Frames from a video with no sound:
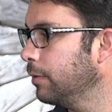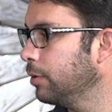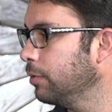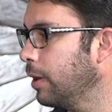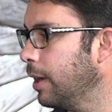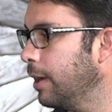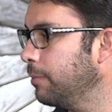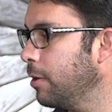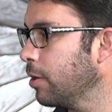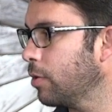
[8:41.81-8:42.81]

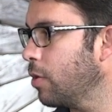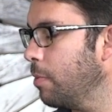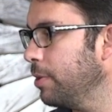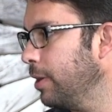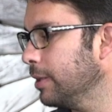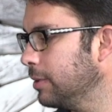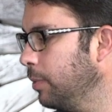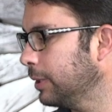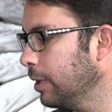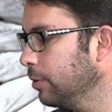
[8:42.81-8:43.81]
monochrome, and you can see
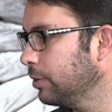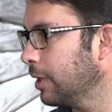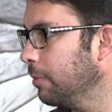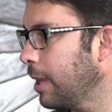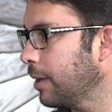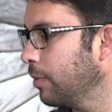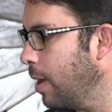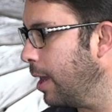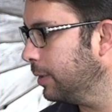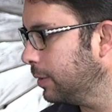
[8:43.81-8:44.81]
what that looks like in black and
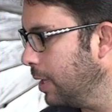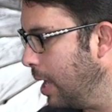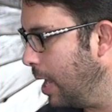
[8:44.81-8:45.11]
white.